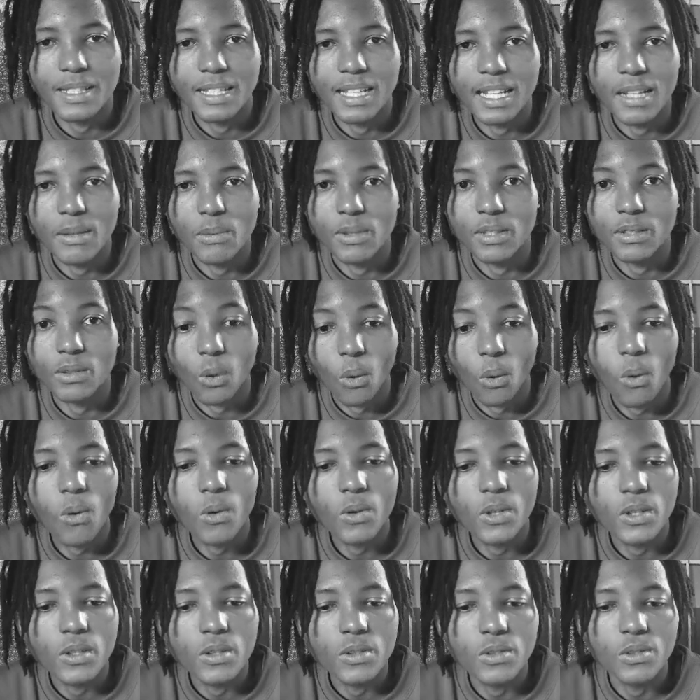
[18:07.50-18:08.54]
dealing with core
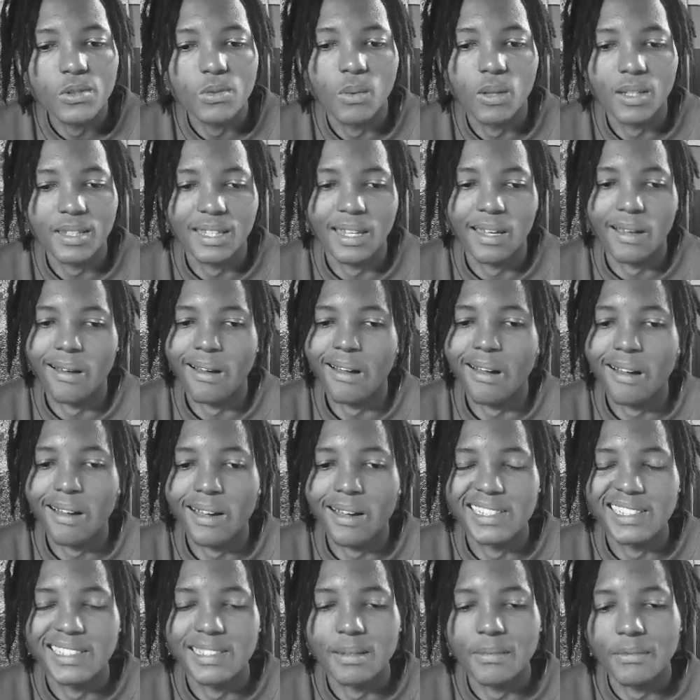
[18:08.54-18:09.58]
nodes, what they are,
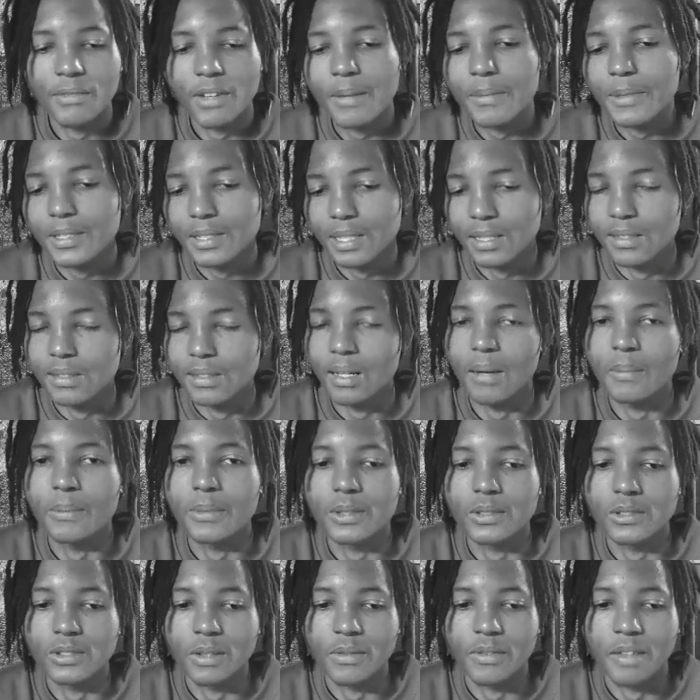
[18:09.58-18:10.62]
and some famous
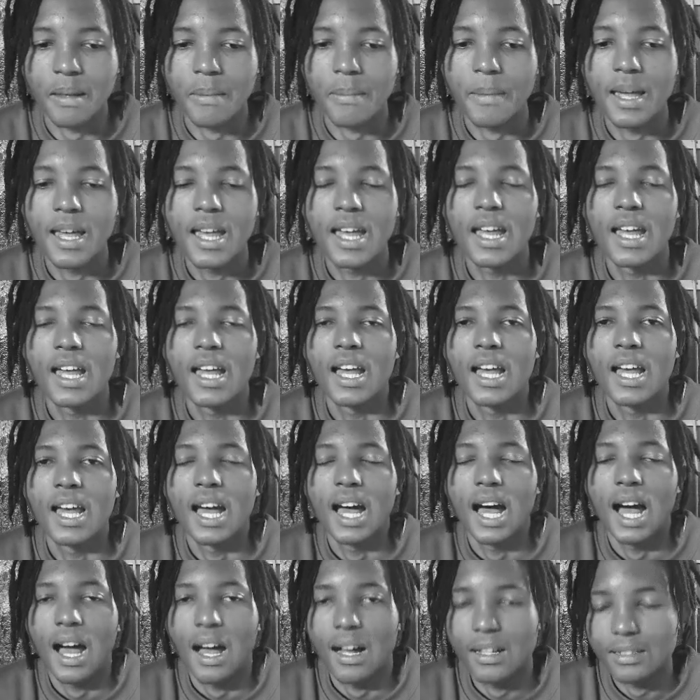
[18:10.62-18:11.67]
examples of them.
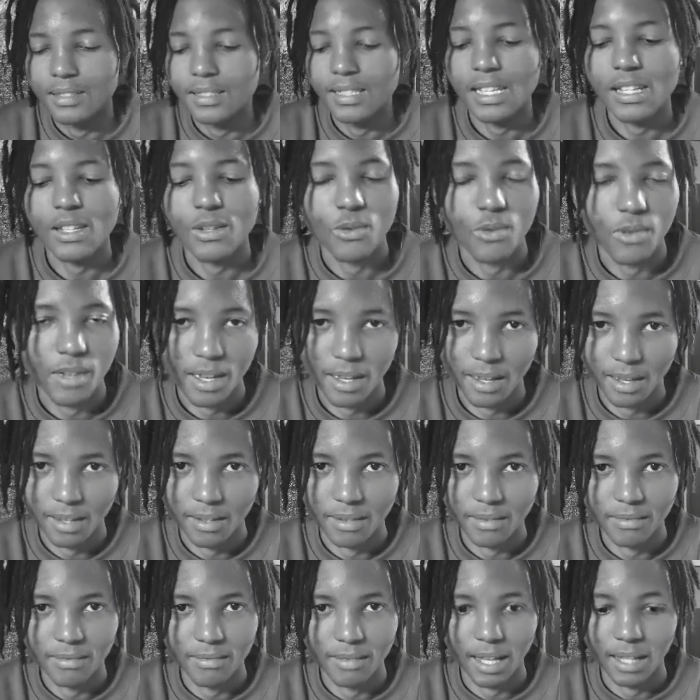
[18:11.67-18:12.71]
I'll see you there.
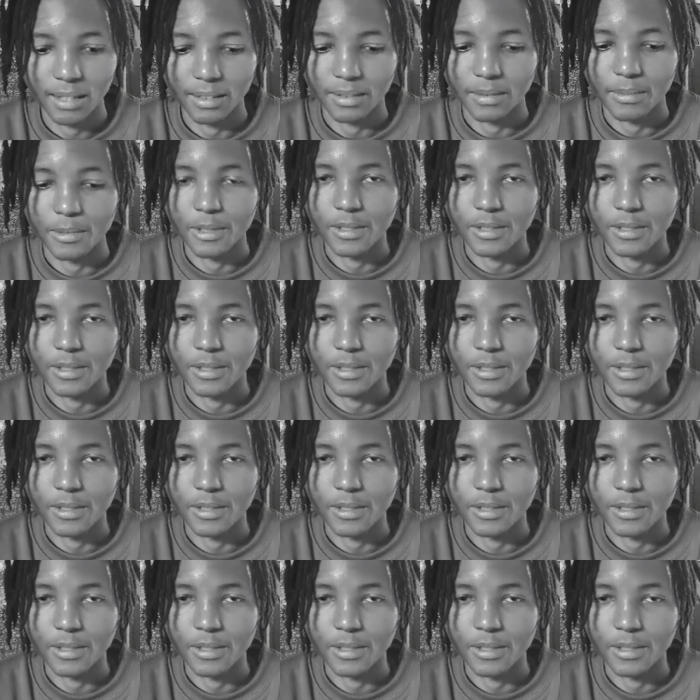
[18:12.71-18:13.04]
Welcome.